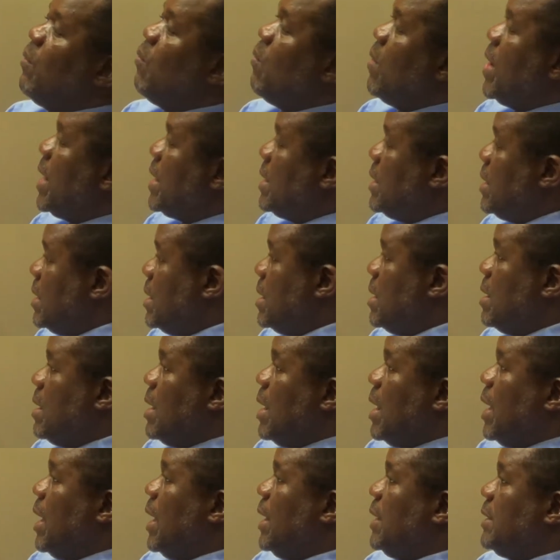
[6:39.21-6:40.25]
one
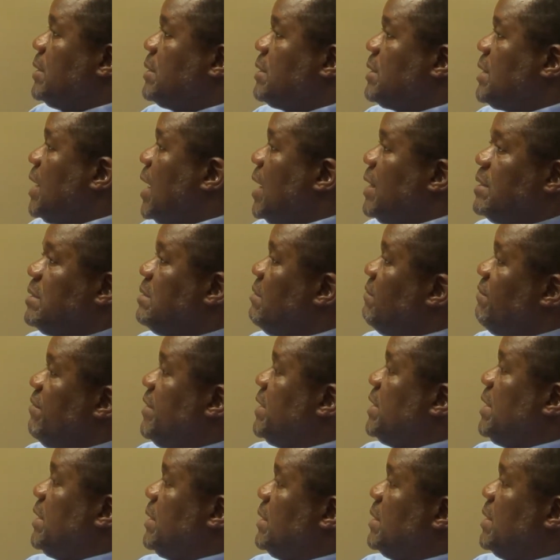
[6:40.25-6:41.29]
side
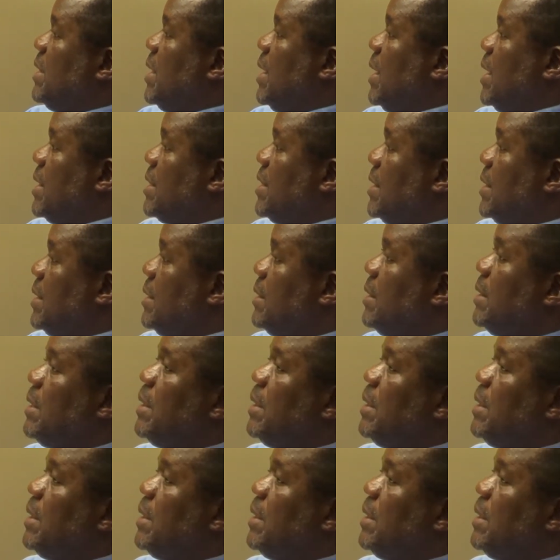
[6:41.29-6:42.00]
defeated the other.